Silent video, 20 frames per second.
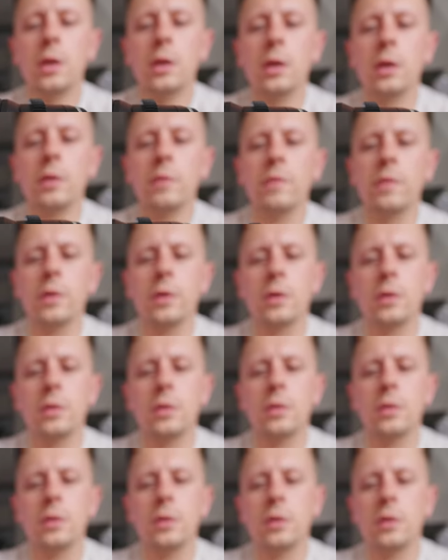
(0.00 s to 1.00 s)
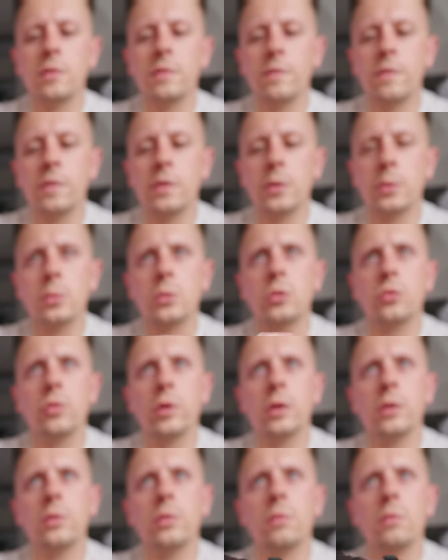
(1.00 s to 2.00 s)
I think that it feels
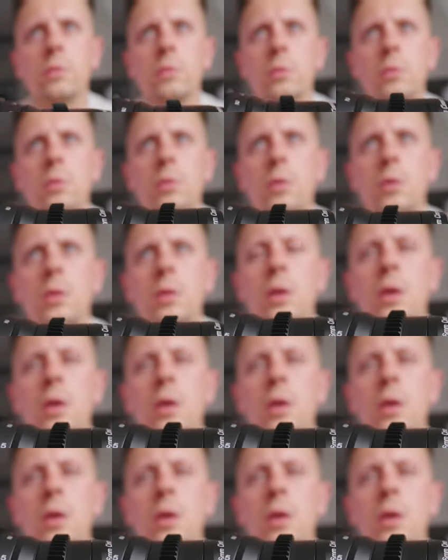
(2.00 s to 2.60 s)
great overall.